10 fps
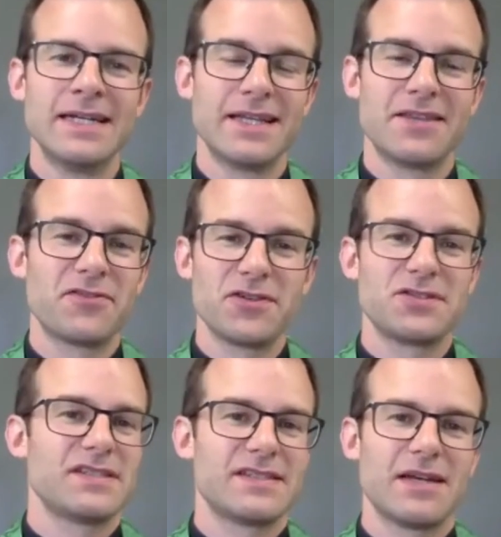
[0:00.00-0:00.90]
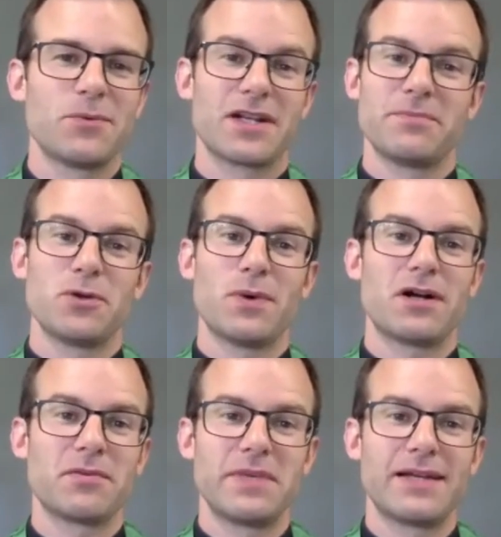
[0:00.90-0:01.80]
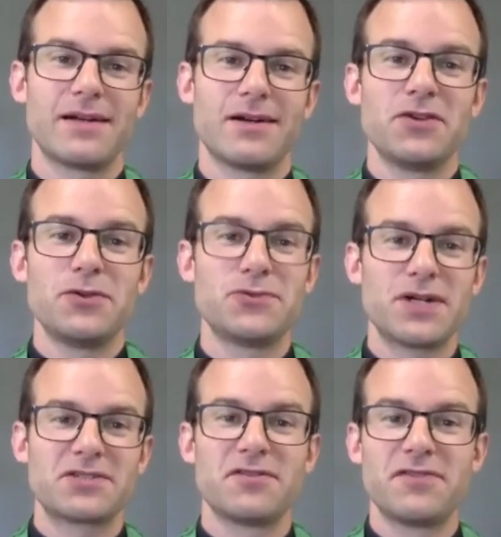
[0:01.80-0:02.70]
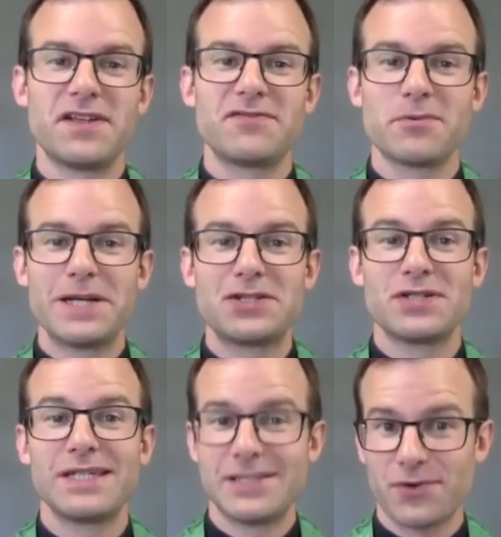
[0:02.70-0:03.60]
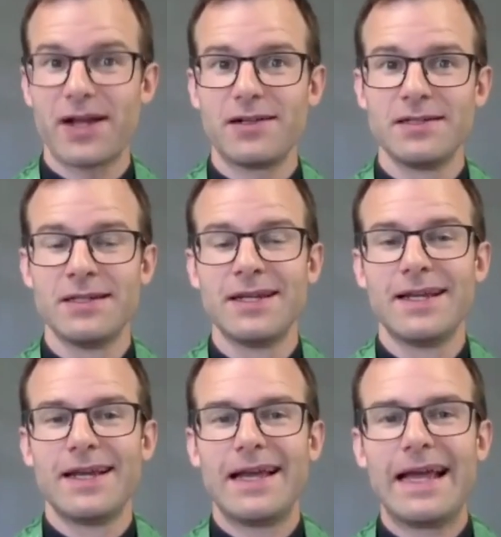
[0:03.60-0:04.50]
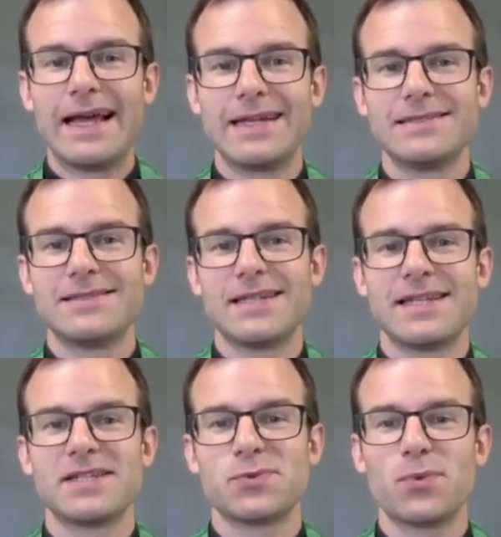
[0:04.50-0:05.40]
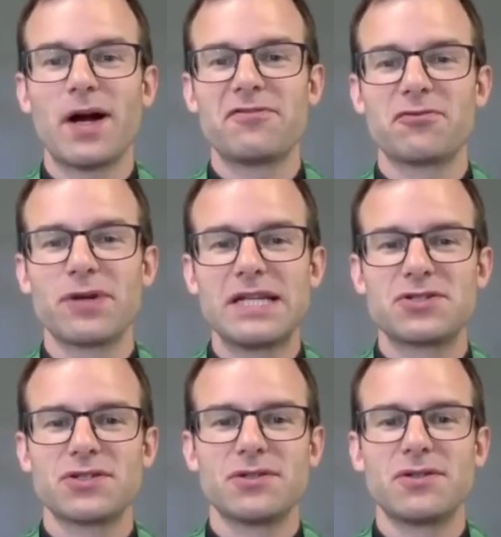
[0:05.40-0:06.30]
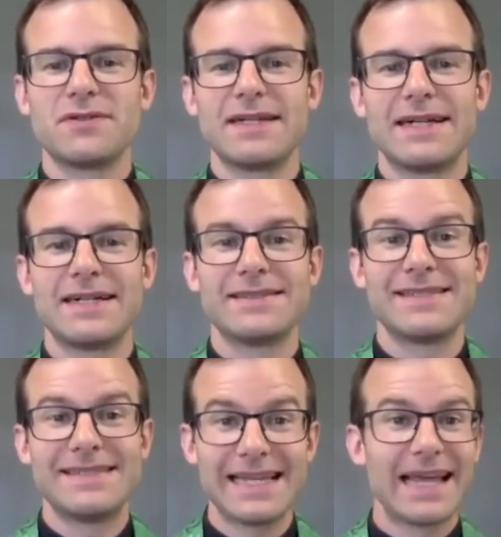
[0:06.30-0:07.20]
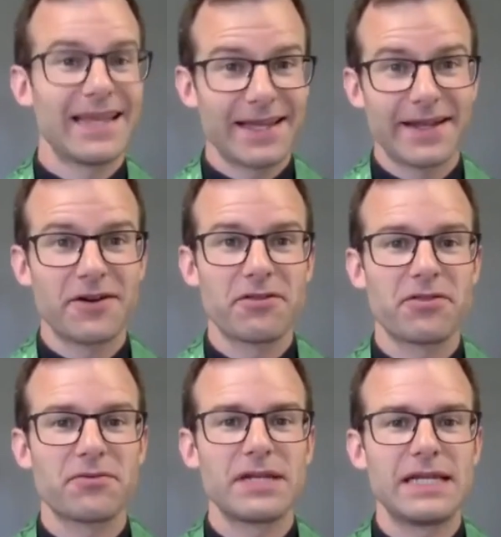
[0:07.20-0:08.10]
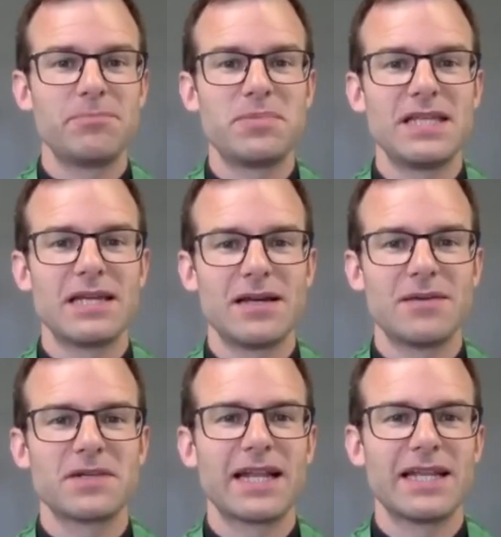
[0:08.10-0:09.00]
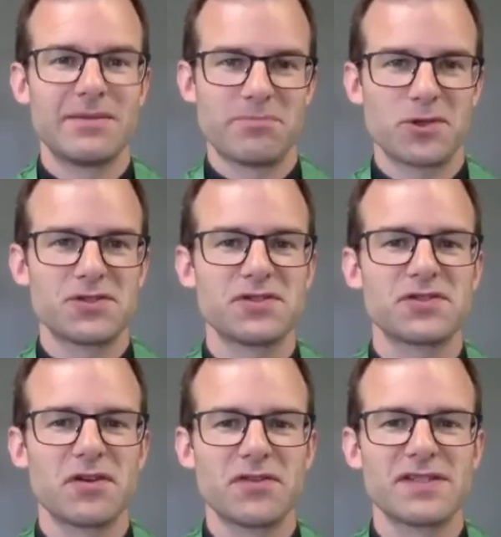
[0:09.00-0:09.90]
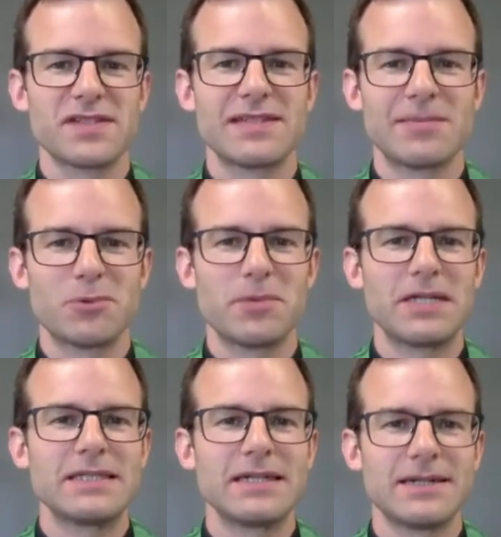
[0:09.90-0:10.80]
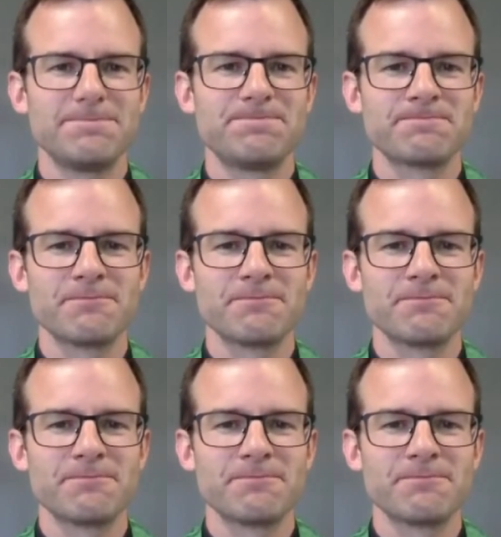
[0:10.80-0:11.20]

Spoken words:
The first is that we're going to be welcoming our new director of faith formation, Israel, and his wife, Rachel, today at our 3 p.m. kind of in-person service at Temple Bat Yam.